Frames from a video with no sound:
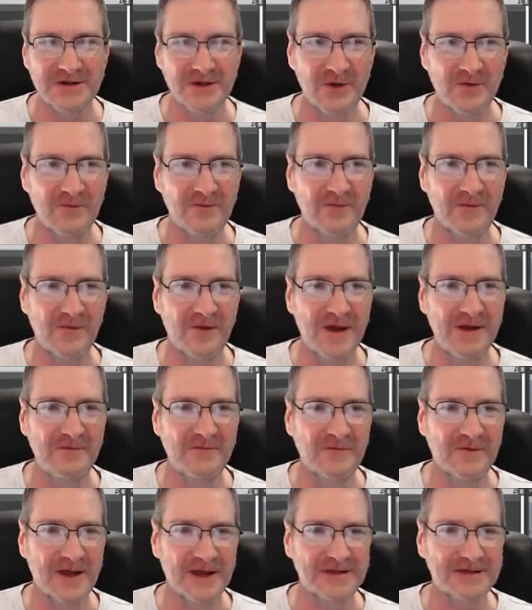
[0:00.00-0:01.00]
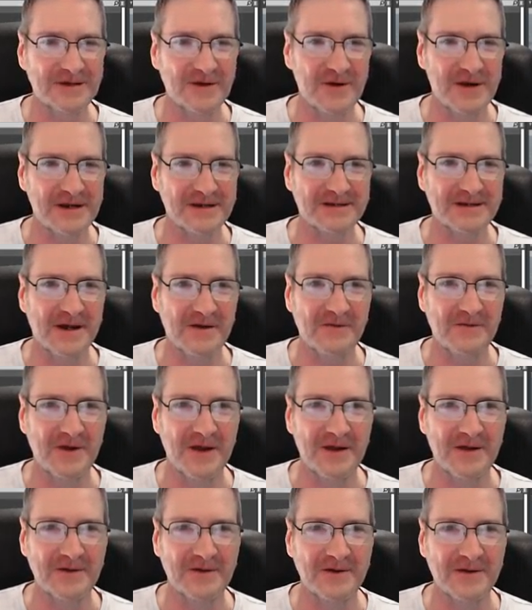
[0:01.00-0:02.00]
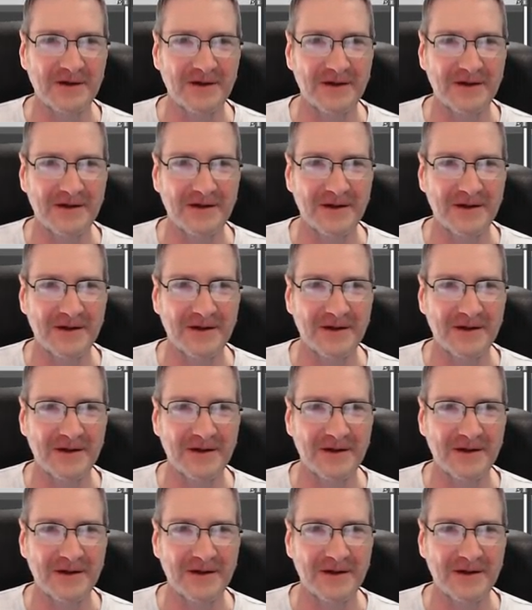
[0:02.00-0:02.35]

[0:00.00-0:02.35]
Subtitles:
It's all thin, flat screen stuff now.